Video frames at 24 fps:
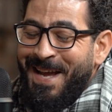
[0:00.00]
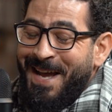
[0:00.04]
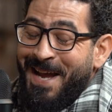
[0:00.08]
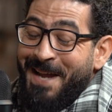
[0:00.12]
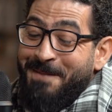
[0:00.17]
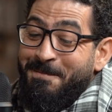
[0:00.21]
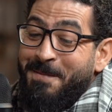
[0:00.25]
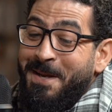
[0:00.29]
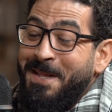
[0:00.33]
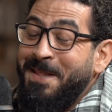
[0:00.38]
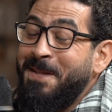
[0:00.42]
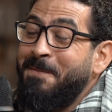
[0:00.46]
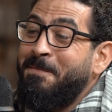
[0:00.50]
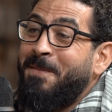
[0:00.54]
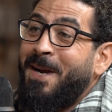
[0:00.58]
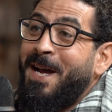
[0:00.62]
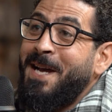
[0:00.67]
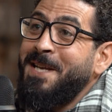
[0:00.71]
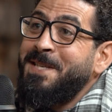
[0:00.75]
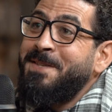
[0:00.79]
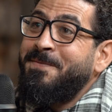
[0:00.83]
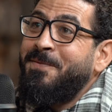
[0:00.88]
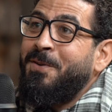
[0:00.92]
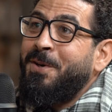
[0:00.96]
I paid the
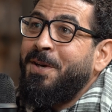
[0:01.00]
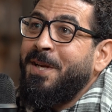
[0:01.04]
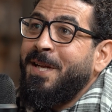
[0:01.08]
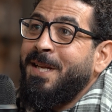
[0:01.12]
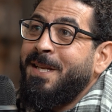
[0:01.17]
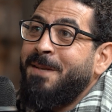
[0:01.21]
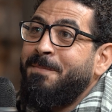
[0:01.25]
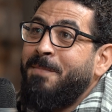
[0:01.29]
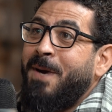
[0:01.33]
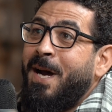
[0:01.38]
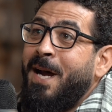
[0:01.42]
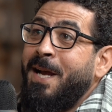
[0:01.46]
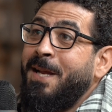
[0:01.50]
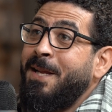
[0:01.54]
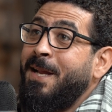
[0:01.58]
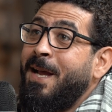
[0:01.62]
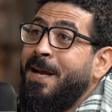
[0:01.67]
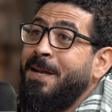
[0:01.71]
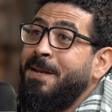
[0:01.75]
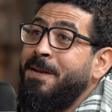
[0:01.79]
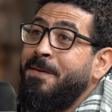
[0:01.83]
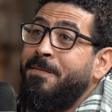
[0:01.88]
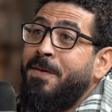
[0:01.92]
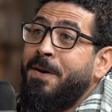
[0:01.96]
price for it, but
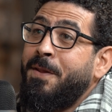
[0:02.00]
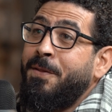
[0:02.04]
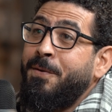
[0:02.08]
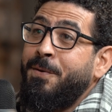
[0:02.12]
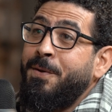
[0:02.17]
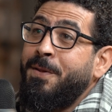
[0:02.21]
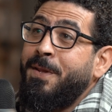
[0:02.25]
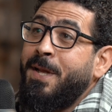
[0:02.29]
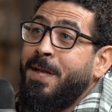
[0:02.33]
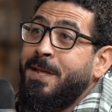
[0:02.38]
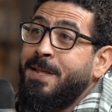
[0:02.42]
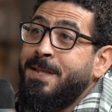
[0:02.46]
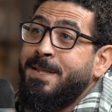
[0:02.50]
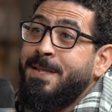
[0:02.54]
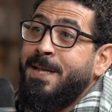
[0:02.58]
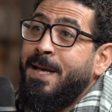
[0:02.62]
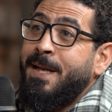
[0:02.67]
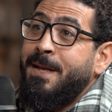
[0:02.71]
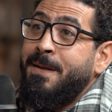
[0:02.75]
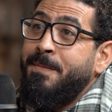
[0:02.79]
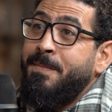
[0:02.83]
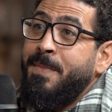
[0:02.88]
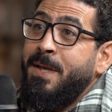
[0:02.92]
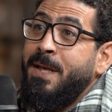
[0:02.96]
I never thought that it's
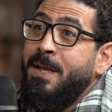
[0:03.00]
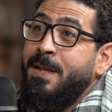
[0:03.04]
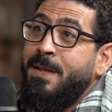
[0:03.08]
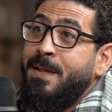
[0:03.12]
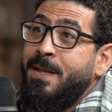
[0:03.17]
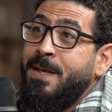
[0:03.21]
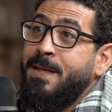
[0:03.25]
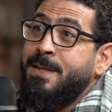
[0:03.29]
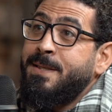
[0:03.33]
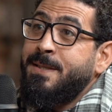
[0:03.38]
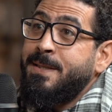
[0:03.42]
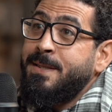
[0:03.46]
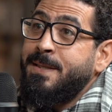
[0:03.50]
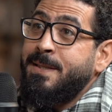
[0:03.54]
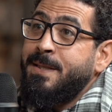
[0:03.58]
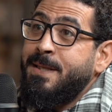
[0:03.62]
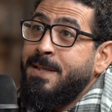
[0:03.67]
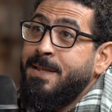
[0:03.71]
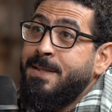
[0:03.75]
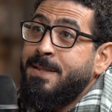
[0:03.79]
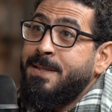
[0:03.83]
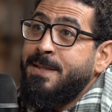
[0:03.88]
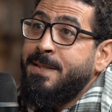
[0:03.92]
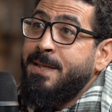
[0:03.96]
gonna be this
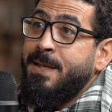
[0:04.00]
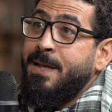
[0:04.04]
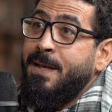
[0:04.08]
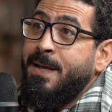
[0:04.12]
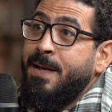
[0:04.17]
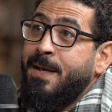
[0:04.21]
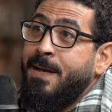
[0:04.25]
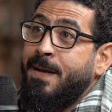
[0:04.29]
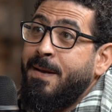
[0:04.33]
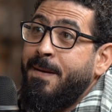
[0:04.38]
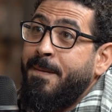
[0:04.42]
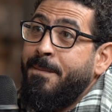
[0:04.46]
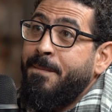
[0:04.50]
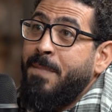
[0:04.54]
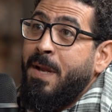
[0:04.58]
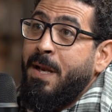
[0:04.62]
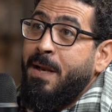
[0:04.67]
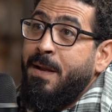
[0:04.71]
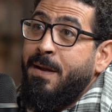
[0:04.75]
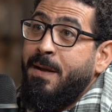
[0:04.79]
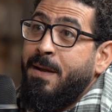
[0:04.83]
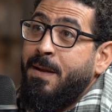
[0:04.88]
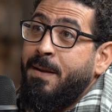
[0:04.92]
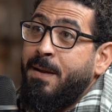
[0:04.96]

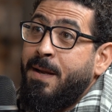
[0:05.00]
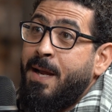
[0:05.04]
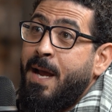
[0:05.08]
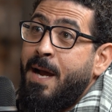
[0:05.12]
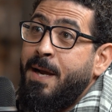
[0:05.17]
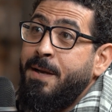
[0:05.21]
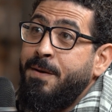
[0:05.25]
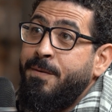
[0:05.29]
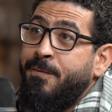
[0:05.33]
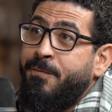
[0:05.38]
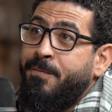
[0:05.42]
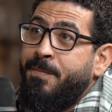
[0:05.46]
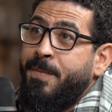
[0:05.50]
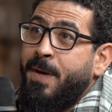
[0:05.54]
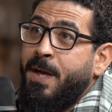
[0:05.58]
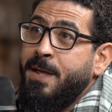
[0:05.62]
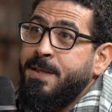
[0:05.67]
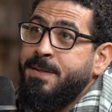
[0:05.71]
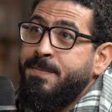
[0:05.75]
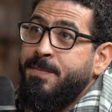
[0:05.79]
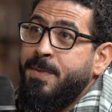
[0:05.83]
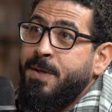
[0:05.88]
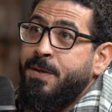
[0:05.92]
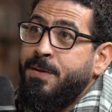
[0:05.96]
kind of
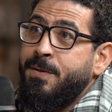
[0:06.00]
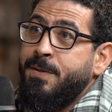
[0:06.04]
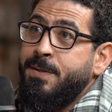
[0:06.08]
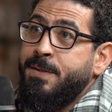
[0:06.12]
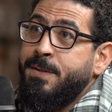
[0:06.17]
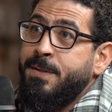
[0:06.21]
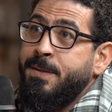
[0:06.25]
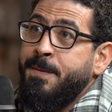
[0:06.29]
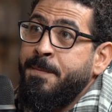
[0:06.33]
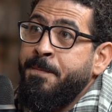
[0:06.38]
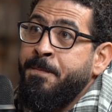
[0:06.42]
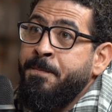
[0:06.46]
price, because